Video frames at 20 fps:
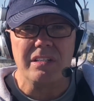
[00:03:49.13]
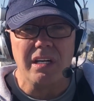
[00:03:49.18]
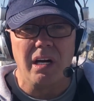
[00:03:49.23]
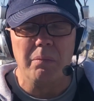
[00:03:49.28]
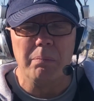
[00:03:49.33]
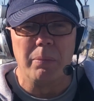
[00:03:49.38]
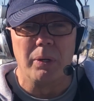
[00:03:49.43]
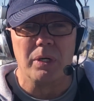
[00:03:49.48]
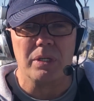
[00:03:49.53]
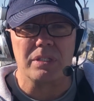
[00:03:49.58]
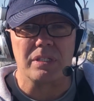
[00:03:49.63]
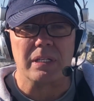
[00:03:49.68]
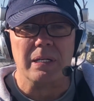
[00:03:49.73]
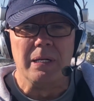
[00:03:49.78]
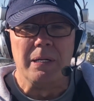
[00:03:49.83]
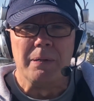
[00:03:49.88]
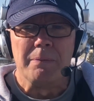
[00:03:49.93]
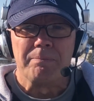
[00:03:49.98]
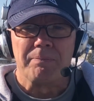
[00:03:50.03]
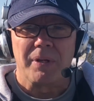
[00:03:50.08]
numbers,
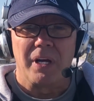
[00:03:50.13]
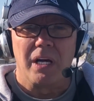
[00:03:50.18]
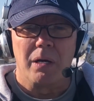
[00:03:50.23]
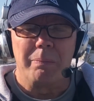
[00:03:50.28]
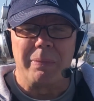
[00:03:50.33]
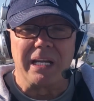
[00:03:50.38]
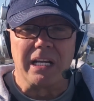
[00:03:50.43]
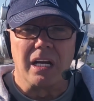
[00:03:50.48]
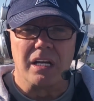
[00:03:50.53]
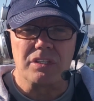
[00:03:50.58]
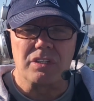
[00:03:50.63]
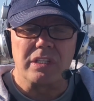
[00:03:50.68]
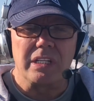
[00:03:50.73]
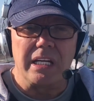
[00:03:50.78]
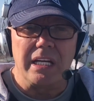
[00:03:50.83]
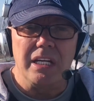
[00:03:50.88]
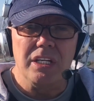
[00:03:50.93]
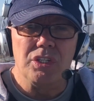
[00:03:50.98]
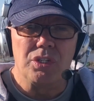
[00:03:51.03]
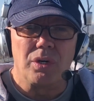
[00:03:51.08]
because of
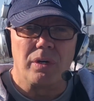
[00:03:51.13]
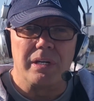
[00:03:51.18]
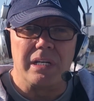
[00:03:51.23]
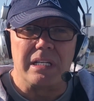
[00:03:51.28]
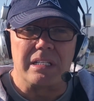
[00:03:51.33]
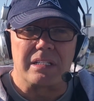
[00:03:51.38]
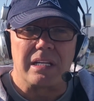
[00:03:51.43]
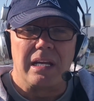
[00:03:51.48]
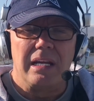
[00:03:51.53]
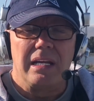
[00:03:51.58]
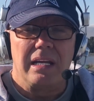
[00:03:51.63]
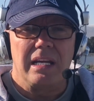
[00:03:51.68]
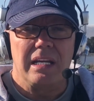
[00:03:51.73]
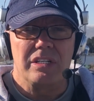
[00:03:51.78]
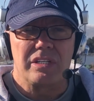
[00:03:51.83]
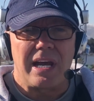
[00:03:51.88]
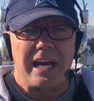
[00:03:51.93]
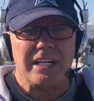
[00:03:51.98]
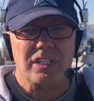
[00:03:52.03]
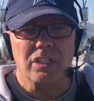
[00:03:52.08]
the injuries,
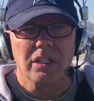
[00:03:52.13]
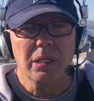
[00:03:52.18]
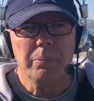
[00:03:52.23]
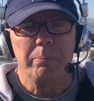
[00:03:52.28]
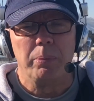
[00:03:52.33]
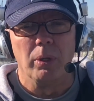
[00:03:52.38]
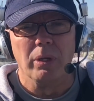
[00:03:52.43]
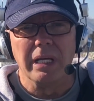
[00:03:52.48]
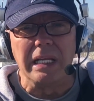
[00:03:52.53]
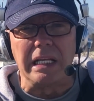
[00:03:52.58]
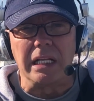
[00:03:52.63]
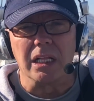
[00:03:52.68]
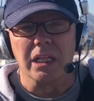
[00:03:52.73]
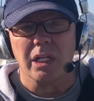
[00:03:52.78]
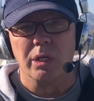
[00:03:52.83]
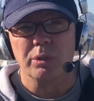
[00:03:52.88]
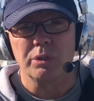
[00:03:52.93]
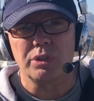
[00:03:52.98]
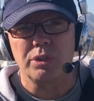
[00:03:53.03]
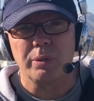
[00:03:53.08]
he's actually pulling
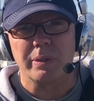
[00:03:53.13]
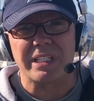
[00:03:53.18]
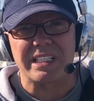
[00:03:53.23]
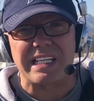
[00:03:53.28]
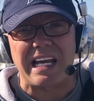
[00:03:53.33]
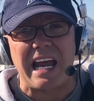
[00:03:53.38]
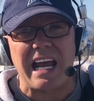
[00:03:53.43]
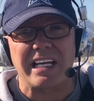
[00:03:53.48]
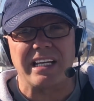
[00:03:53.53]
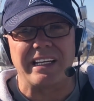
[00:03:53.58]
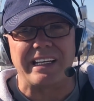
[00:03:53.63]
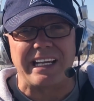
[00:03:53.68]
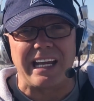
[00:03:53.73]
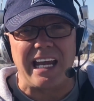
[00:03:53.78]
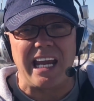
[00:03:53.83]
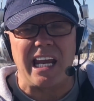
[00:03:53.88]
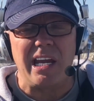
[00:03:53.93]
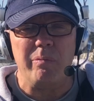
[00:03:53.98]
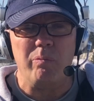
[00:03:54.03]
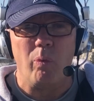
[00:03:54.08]
close to a sack a
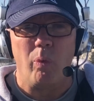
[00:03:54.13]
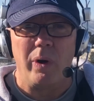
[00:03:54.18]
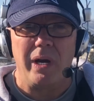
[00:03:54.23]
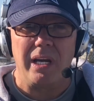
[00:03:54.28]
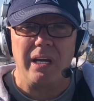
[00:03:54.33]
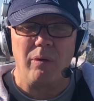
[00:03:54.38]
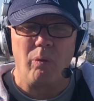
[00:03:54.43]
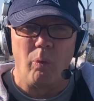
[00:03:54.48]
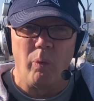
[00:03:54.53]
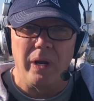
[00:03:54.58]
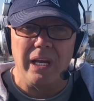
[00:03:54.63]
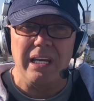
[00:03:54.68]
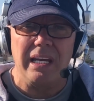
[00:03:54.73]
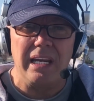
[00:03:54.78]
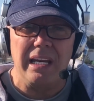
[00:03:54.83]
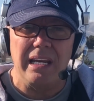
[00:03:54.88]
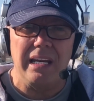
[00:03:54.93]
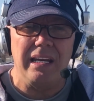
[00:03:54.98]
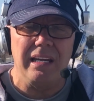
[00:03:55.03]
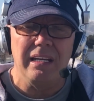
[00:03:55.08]
game when
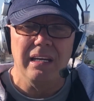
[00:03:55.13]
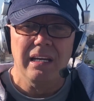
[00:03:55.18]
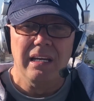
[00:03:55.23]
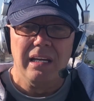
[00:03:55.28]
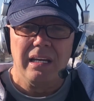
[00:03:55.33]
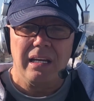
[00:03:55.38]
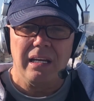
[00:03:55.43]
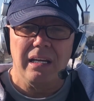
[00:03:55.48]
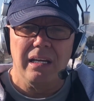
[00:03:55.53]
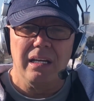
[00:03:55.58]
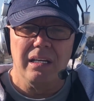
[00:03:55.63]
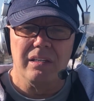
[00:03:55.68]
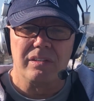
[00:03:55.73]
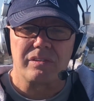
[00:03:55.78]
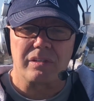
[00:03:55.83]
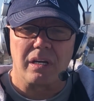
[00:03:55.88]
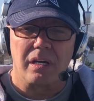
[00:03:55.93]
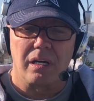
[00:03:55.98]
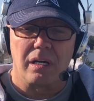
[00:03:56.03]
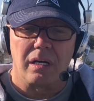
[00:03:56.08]
he
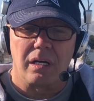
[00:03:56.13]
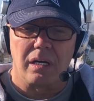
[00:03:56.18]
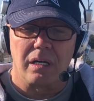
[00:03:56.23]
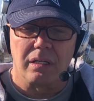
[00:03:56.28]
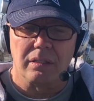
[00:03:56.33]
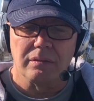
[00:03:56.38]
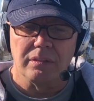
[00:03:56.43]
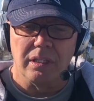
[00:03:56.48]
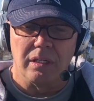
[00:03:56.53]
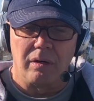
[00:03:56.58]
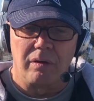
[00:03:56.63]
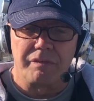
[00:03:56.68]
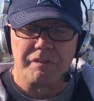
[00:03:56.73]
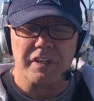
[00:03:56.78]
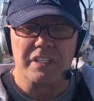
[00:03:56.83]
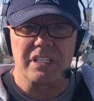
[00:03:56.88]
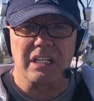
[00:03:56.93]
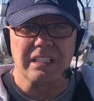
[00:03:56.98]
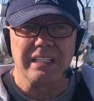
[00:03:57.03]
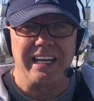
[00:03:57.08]
is
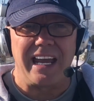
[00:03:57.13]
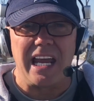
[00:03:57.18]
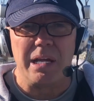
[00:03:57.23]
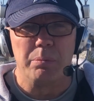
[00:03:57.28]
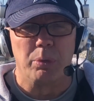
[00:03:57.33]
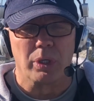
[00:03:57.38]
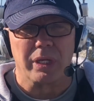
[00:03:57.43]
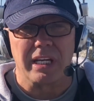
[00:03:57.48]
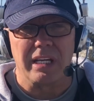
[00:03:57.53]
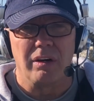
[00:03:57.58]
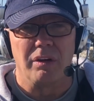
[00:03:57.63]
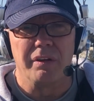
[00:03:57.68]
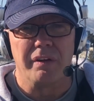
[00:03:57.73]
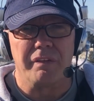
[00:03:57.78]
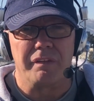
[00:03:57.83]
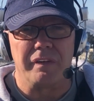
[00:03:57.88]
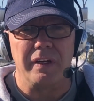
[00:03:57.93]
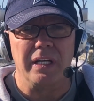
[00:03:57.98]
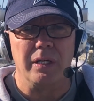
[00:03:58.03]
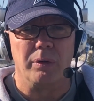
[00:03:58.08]
physically able to get on
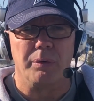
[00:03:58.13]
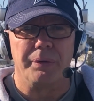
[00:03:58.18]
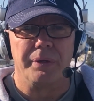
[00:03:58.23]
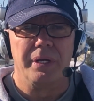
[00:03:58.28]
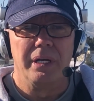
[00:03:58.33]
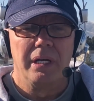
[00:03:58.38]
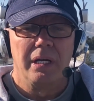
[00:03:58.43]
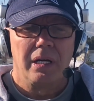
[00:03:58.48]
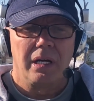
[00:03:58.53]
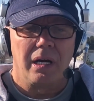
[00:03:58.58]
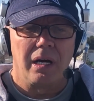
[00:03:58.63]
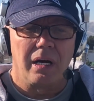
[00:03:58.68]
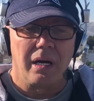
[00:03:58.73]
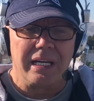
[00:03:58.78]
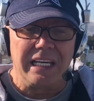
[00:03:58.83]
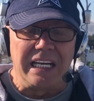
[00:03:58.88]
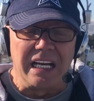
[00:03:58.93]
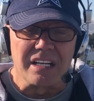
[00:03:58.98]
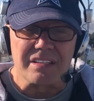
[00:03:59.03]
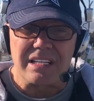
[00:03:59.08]
the field.
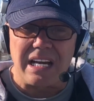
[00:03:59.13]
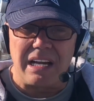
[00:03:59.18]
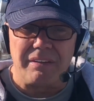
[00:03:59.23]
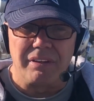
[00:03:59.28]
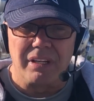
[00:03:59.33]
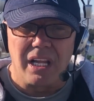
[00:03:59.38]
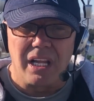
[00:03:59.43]
He doesn't have a